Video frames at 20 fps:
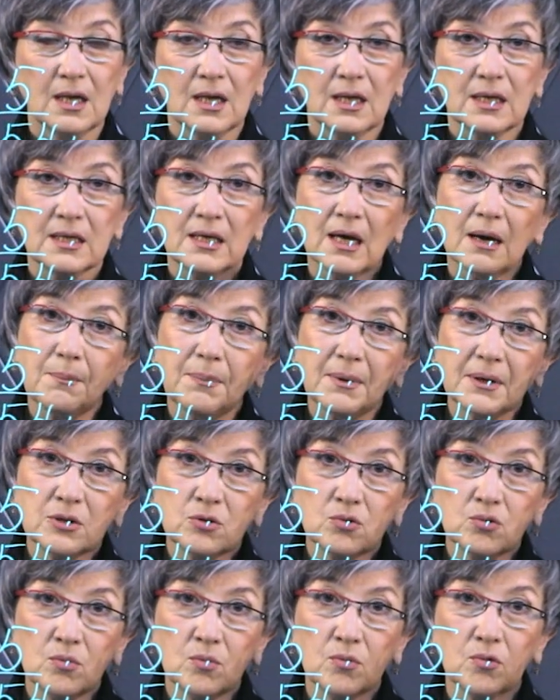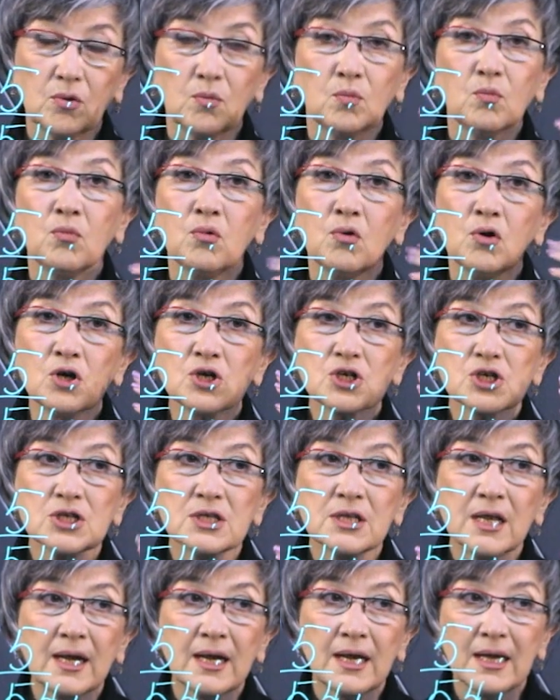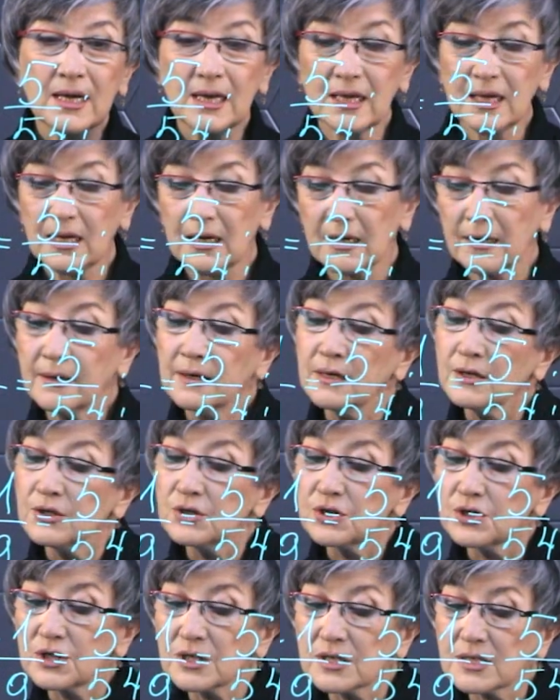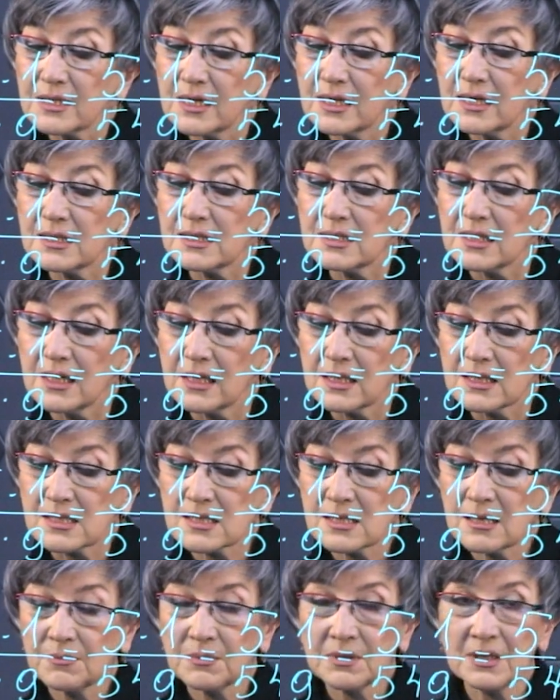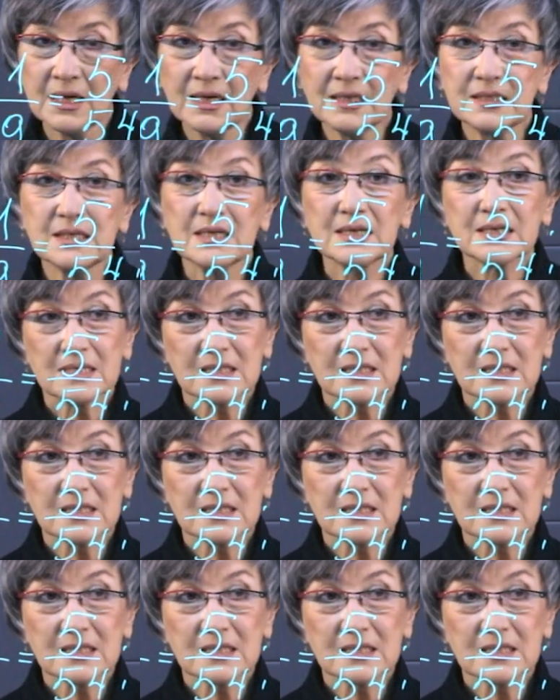I'm going to see if I can reduce the numerator and denominator right away.